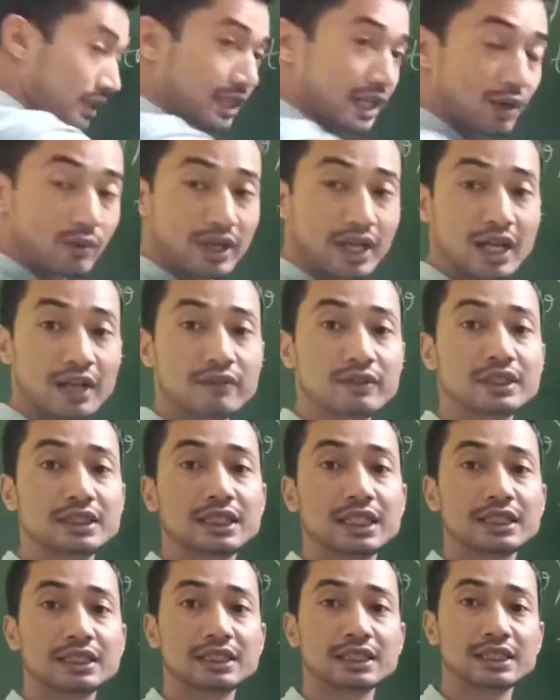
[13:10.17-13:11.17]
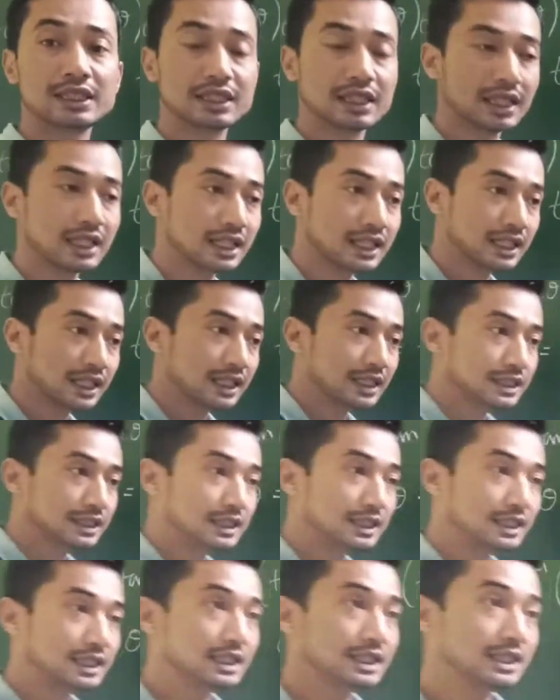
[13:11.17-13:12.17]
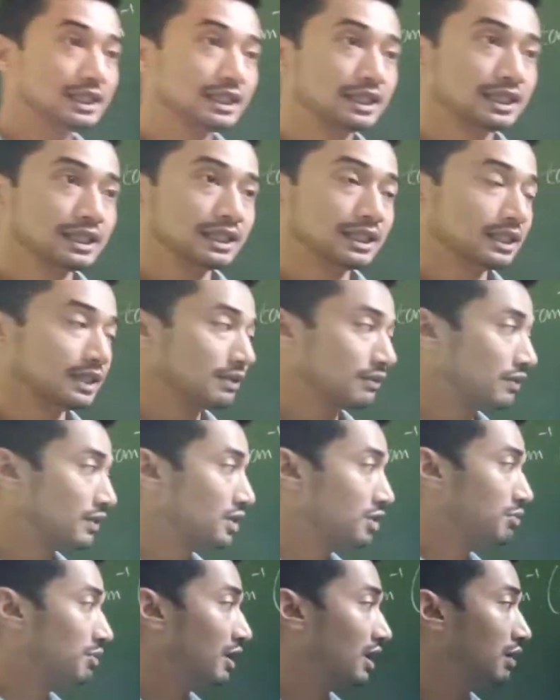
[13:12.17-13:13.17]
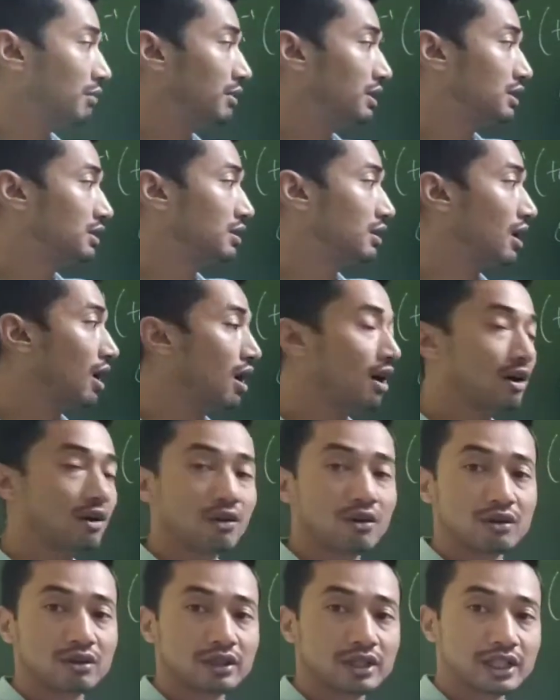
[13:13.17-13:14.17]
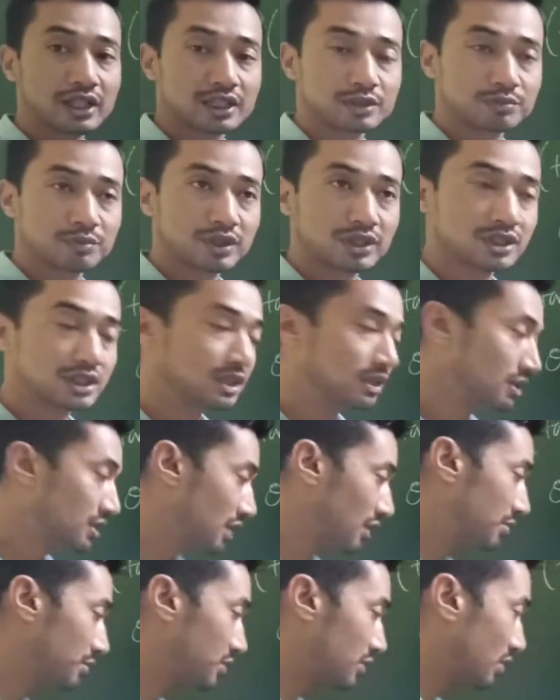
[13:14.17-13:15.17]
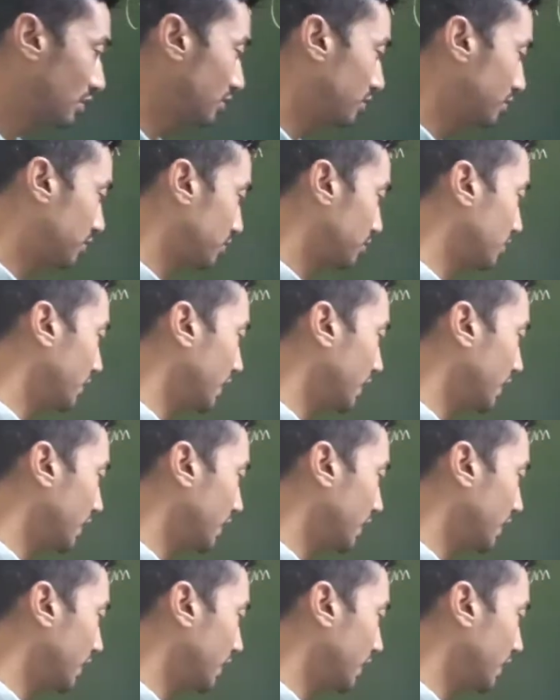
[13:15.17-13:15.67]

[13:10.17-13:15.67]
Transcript: there we have it. That is the first parameter r already expressed in terms of